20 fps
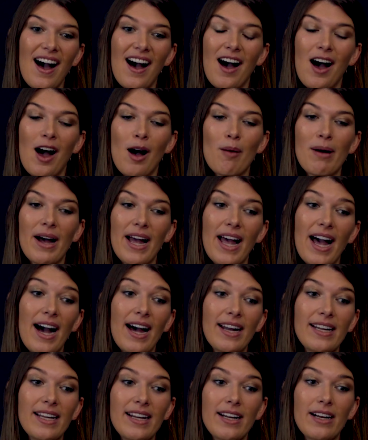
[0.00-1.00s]
I
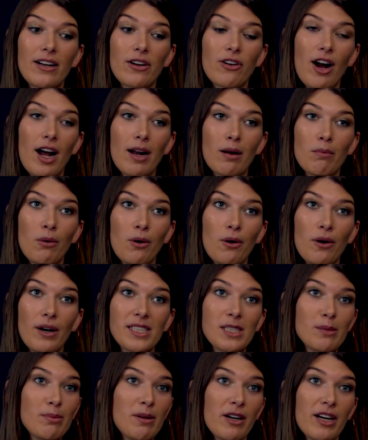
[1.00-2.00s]
had an incredible
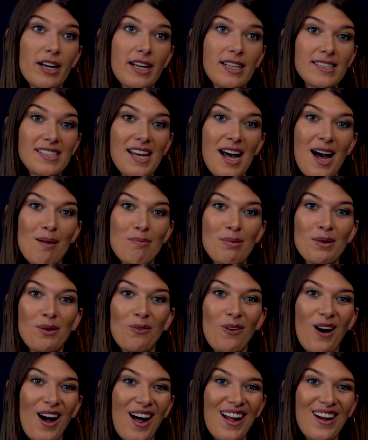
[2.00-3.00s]
experience
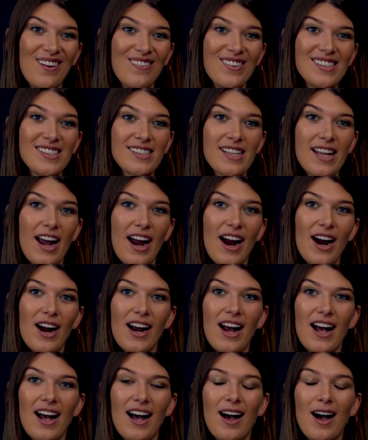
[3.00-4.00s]
happen while I was
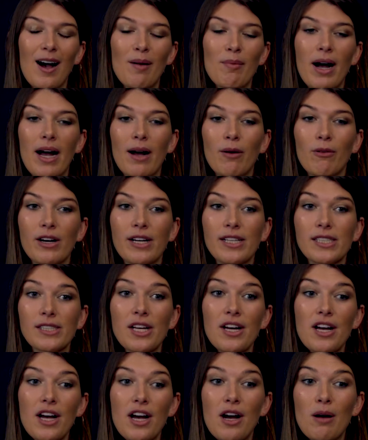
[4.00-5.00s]
there. I was
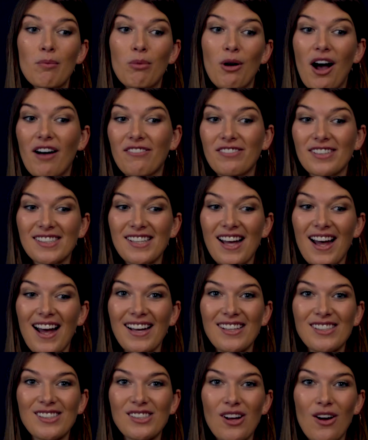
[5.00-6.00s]

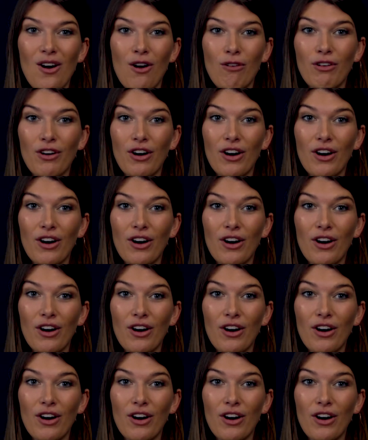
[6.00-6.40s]
prophesized over,